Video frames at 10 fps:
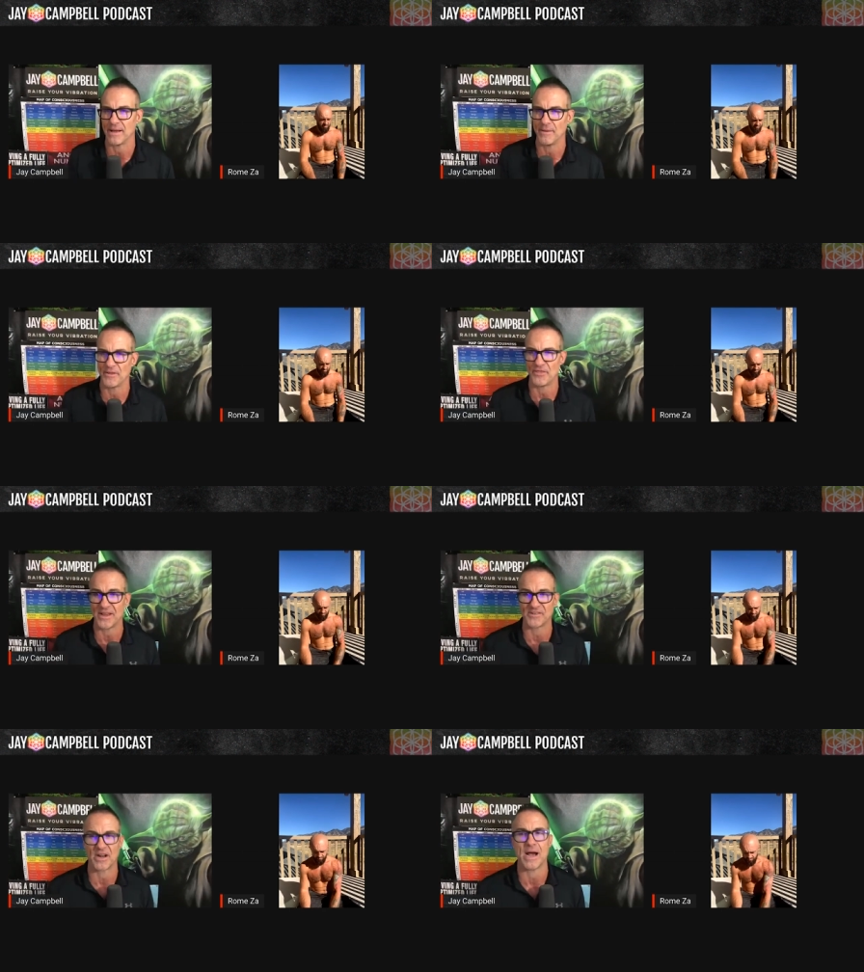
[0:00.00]
the
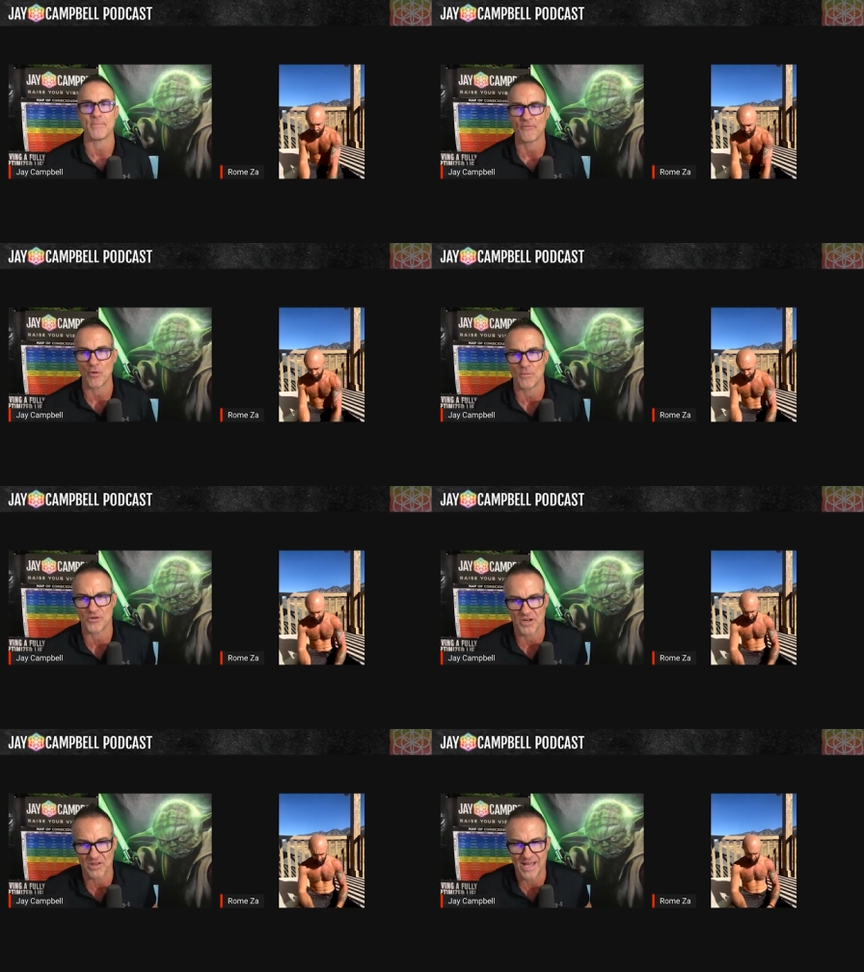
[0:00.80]
things that high
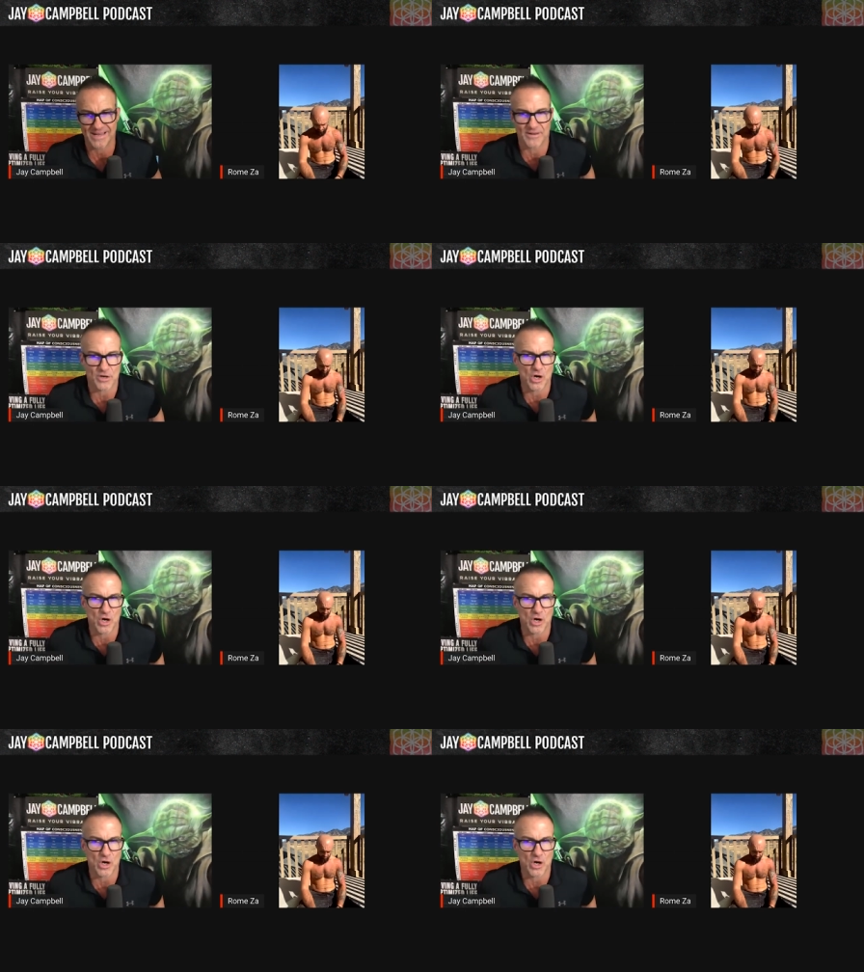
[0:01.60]
performers neglect that are